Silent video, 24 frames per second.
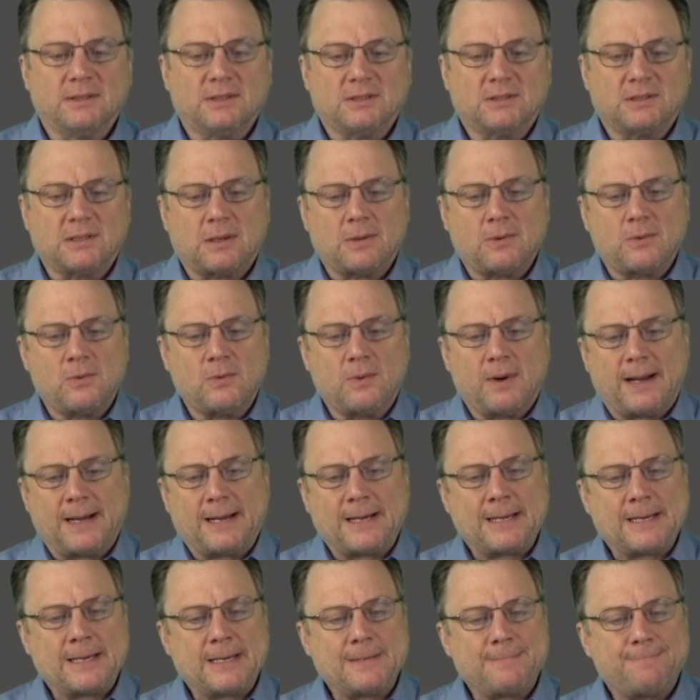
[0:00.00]
So,
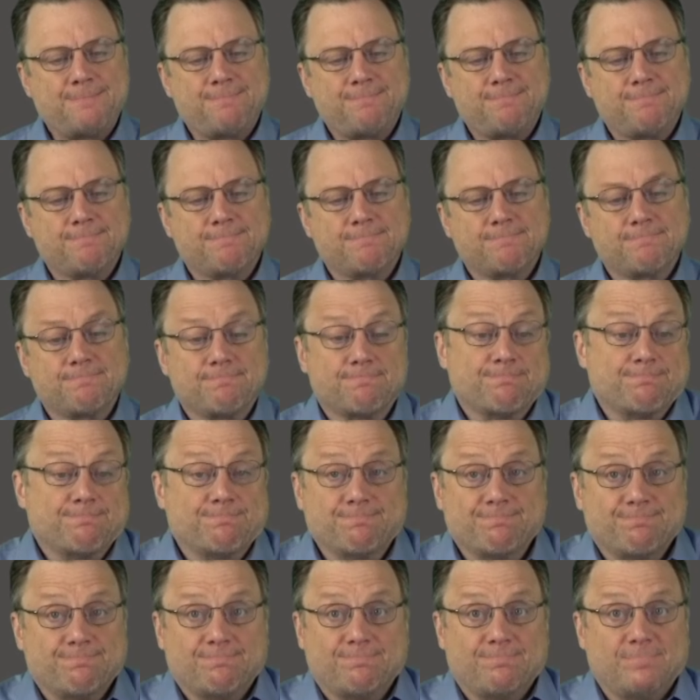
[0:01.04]
um,
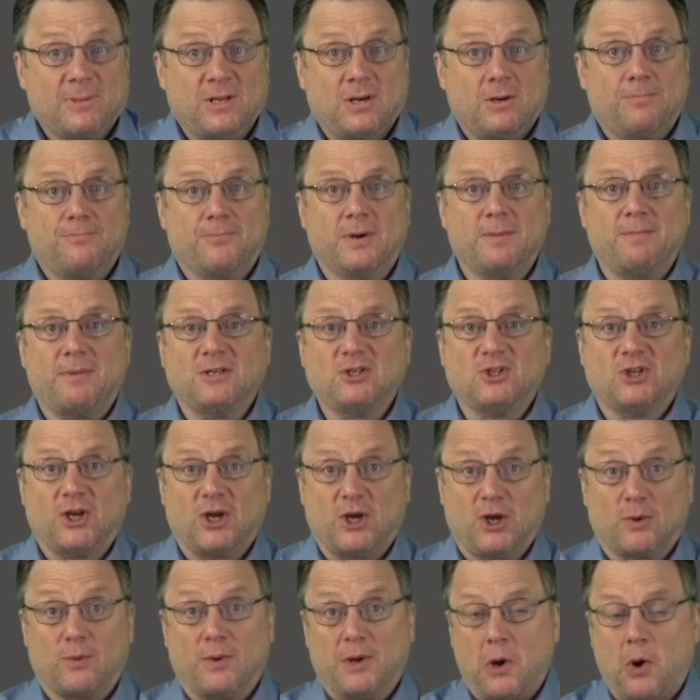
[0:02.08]
you know, pretty much
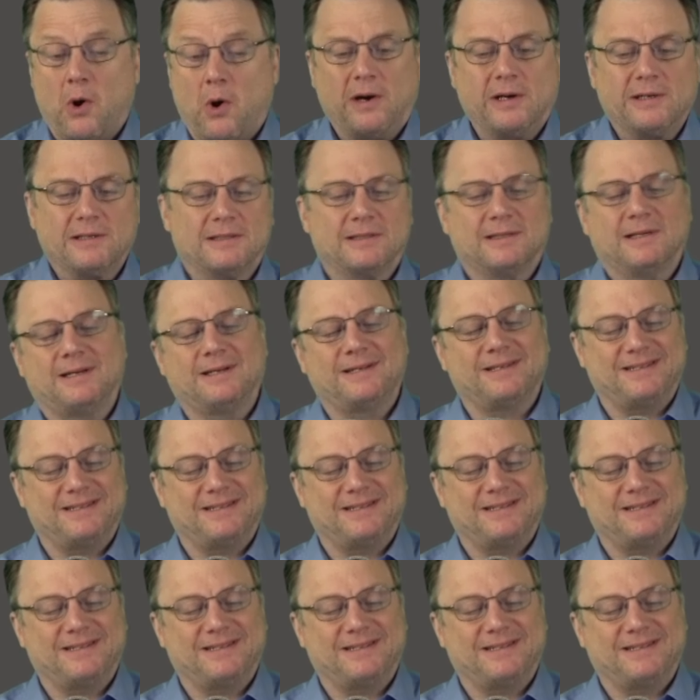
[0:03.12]
here we are.